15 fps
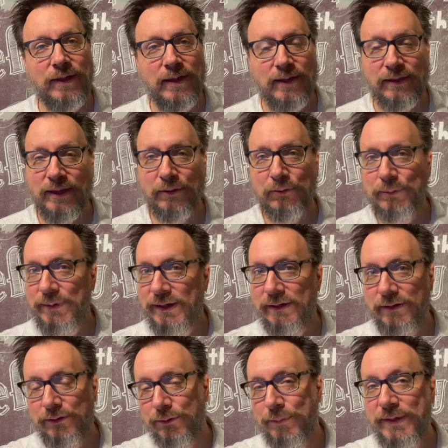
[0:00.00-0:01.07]
There would be
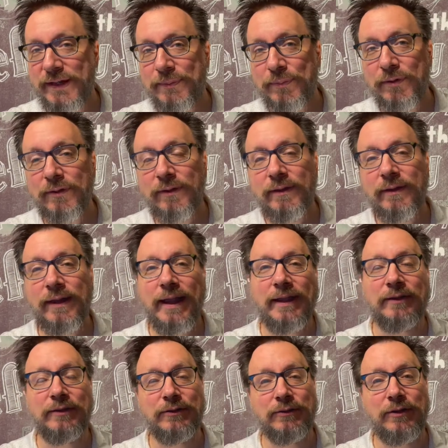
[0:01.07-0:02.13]
little people and
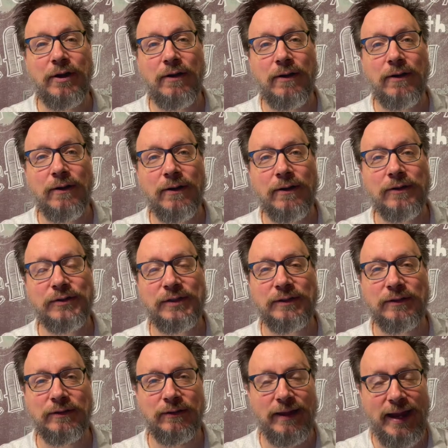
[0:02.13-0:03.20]
little cars and
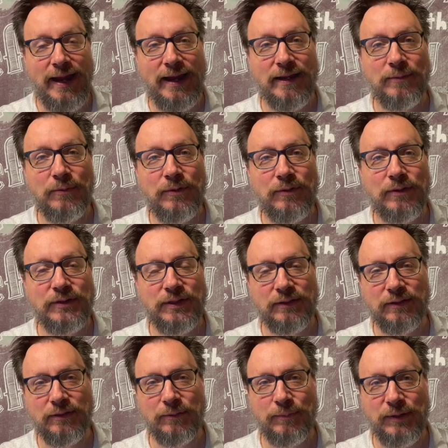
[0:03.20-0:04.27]
little animals and
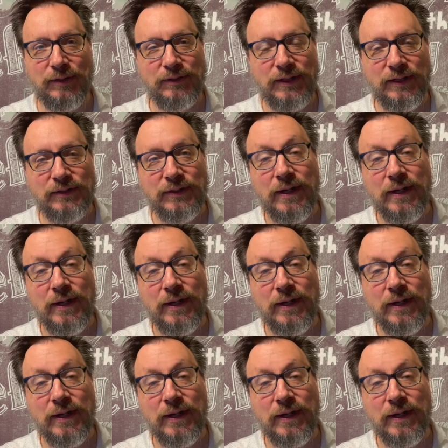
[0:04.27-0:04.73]
little buildings,